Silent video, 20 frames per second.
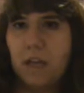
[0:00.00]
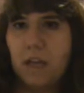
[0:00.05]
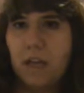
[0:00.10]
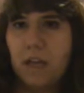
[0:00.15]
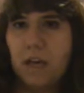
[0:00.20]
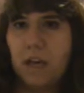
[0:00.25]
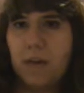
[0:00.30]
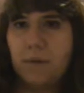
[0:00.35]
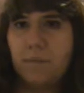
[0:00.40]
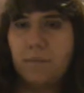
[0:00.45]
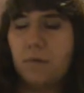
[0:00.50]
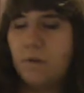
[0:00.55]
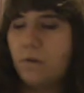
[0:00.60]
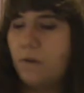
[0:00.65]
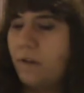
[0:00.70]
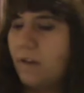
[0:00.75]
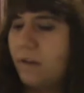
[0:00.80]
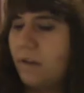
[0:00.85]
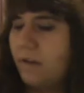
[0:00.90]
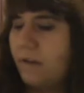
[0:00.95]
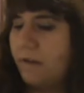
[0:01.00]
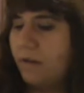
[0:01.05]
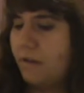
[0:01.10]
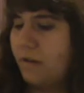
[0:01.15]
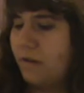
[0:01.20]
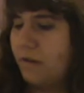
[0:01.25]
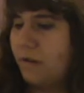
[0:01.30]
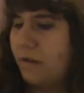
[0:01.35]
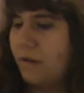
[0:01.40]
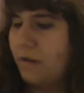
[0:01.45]
gonna
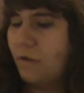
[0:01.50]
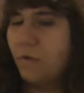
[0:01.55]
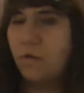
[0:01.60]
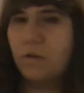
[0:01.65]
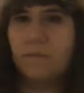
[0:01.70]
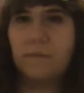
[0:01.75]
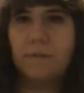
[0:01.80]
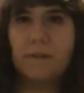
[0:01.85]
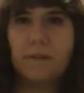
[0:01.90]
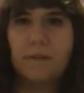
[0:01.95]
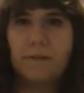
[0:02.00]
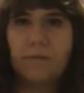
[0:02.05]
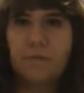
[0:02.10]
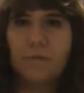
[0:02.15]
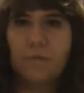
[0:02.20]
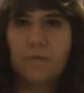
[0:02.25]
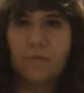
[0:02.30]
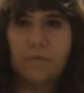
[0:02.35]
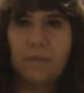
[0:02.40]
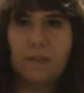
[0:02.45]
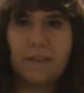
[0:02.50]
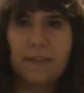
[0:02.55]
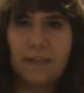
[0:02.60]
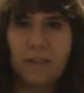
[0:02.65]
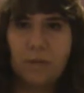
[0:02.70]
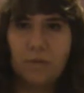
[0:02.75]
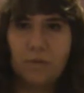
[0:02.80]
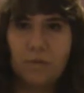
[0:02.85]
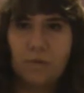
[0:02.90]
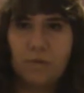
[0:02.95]
talk about it through the
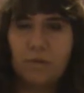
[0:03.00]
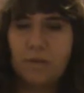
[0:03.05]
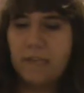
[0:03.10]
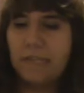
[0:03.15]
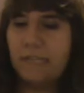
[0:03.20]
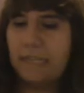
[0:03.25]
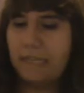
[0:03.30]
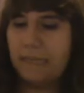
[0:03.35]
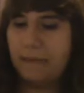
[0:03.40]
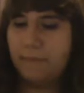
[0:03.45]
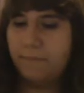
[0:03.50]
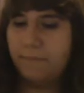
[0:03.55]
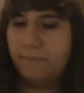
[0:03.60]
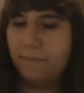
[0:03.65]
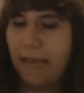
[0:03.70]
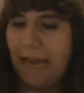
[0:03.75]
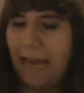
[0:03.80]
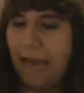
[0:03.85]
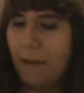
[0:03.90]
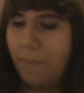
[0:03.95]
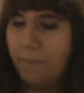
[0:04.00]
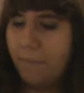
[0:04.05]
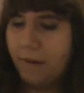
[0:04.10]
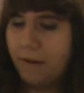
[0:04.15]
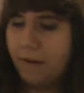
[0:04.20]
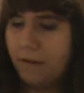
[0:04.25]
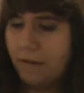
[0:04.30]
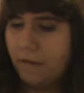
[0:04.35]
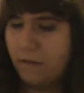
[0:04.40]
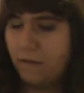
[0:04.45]
Android app.
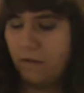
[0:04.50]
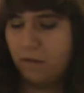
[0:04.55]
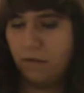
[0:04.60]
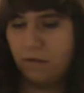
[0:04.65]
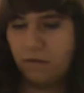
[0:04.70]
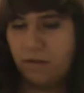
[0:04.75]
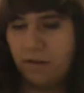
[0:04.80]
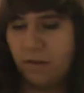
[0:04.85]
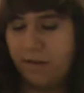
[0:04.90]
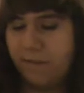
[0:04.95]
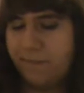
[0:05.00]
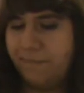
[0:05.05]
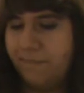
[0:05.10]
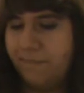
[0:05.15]
Okay.